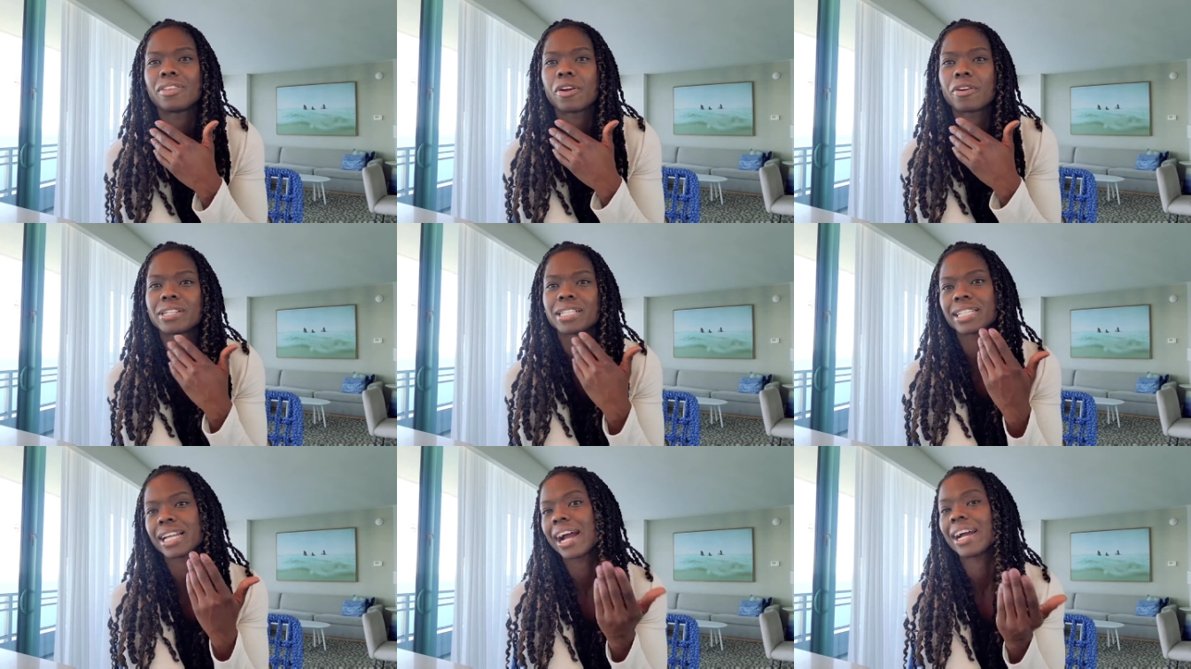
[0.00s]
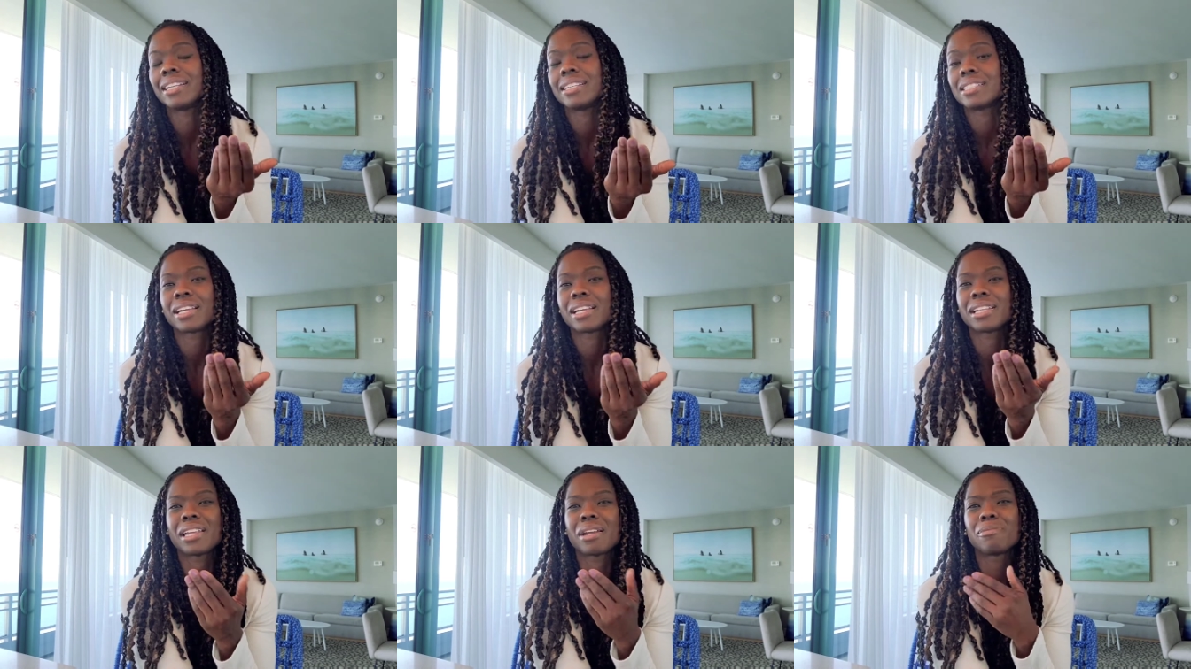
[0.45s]
they're
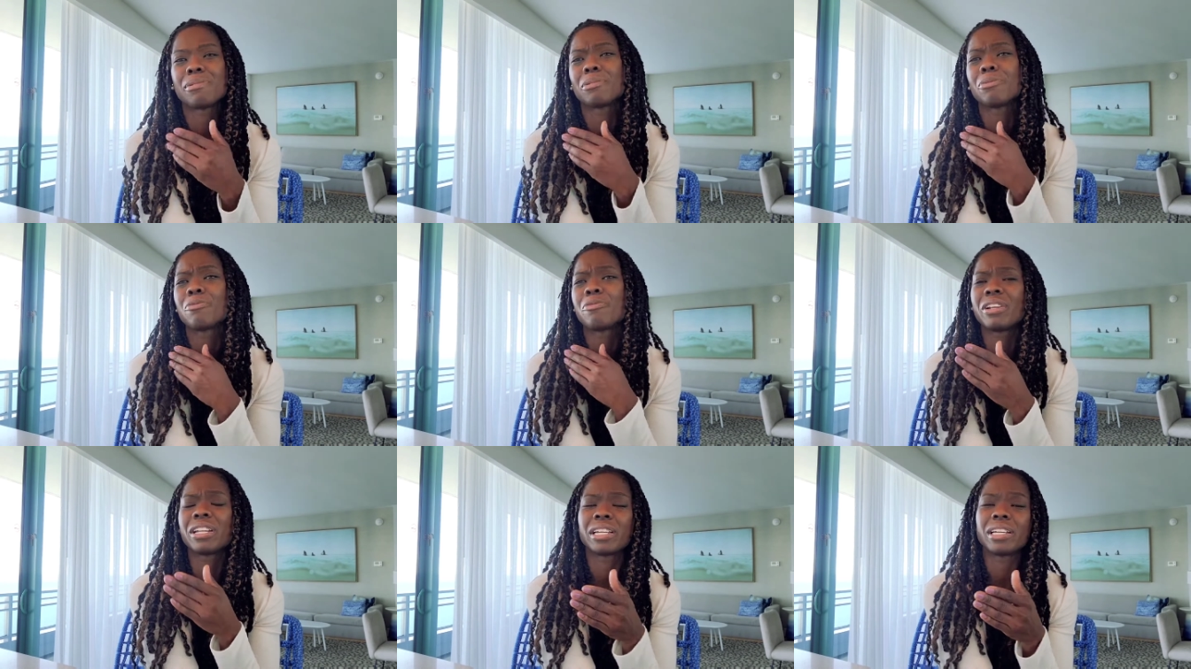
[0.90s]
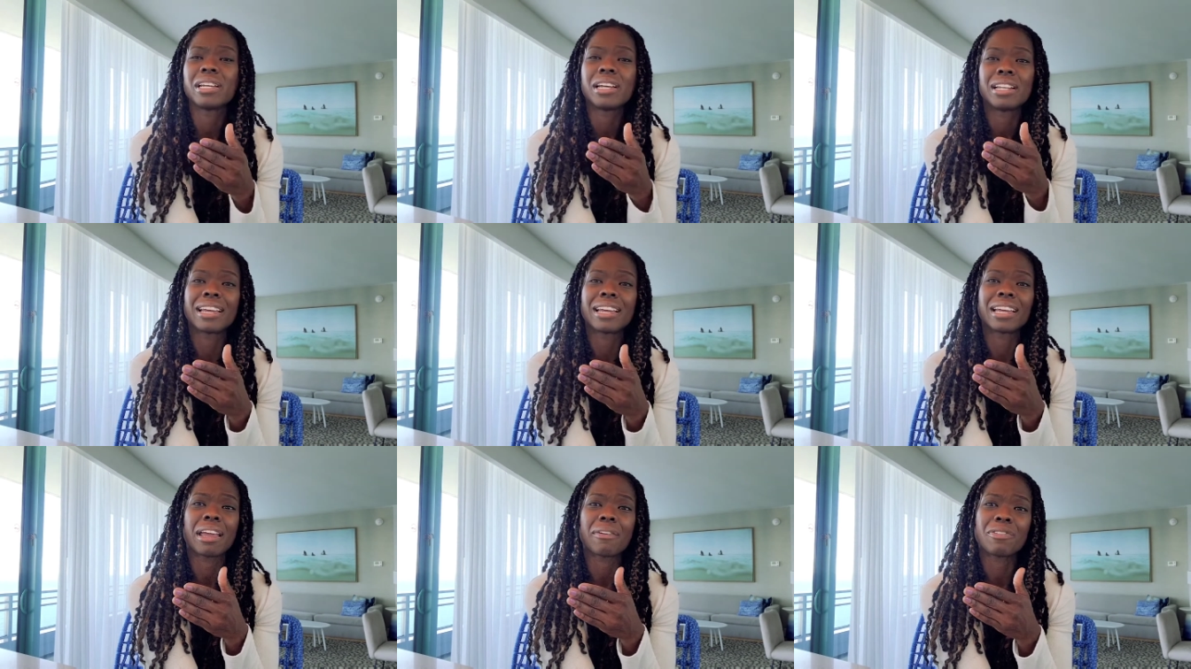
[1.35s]
stylists and they will really
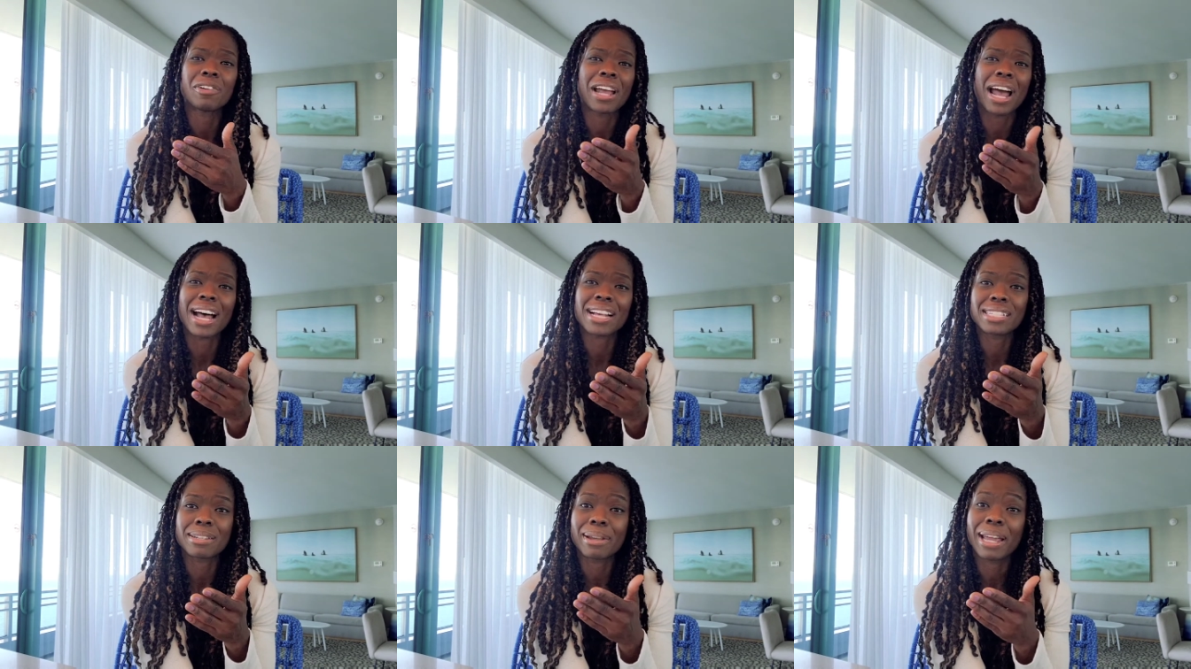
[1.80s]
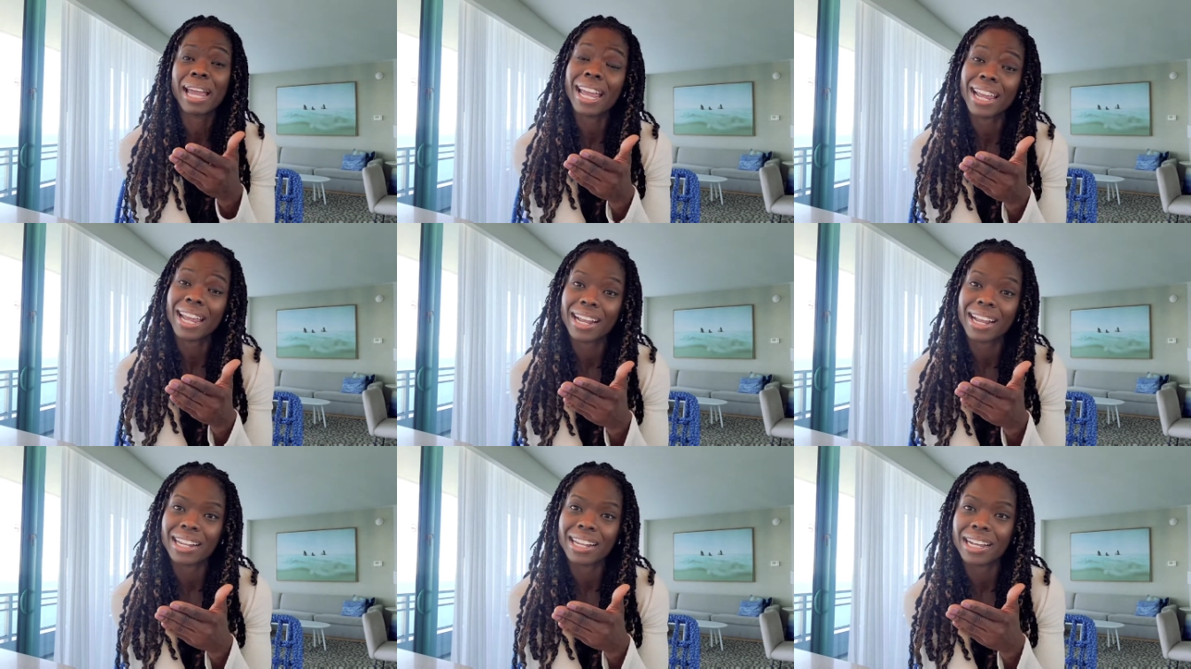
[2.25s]
like if you ask them,
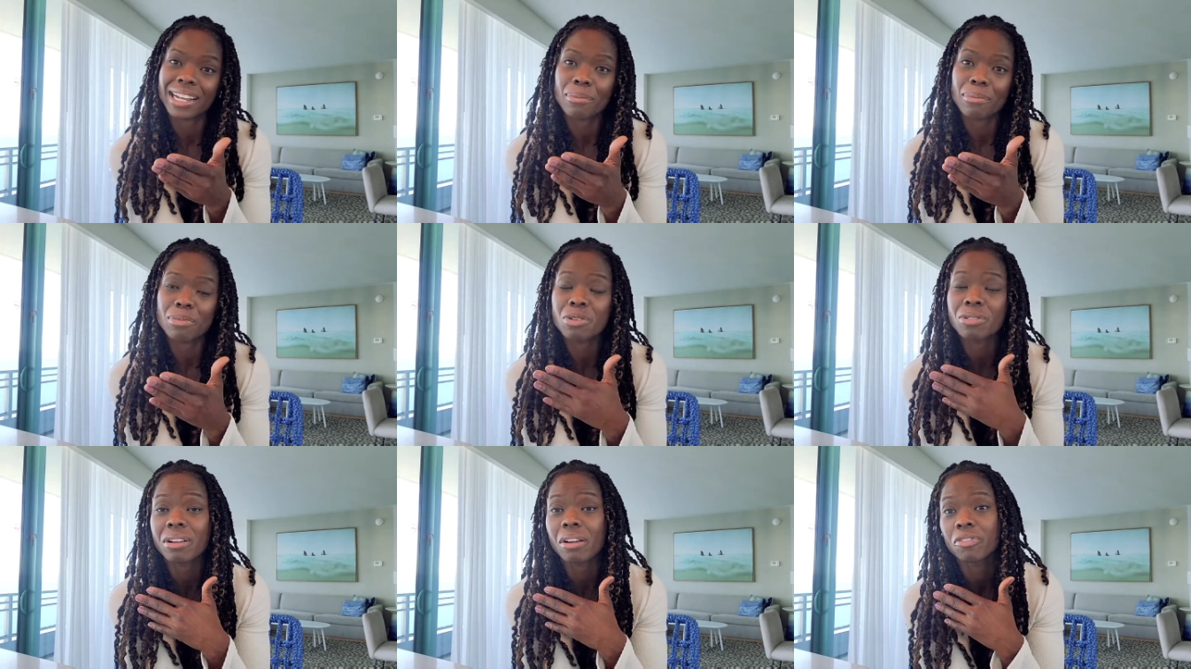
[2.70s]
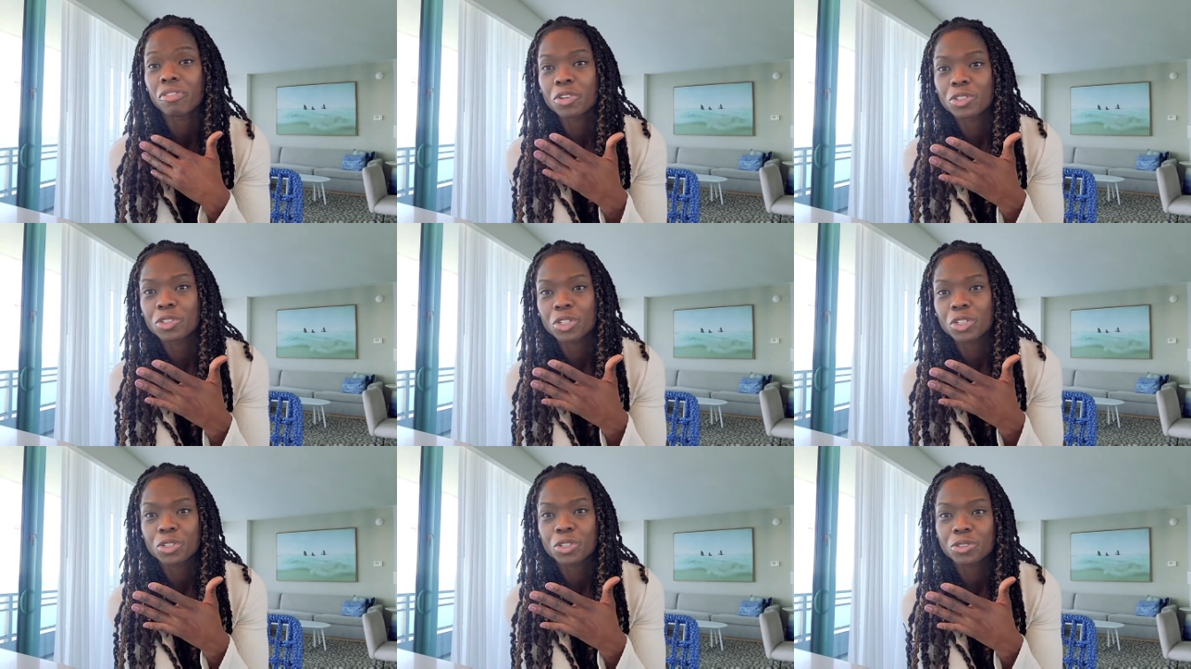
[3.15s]
hey, like I'm doing a
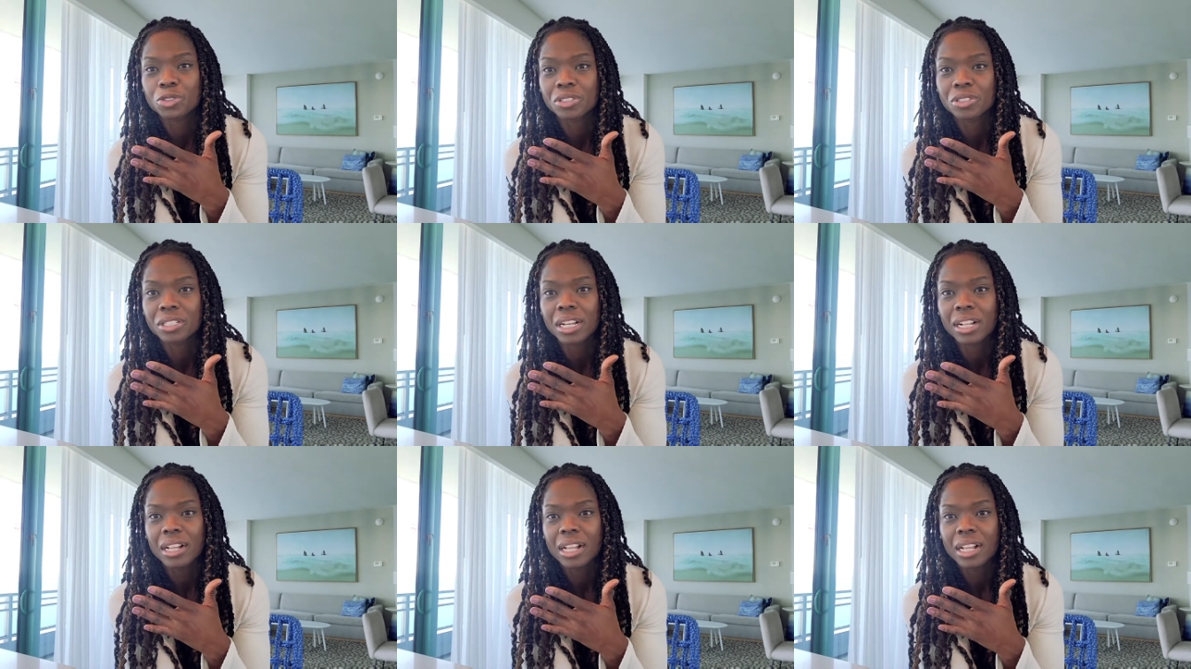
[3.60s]
photo shoot,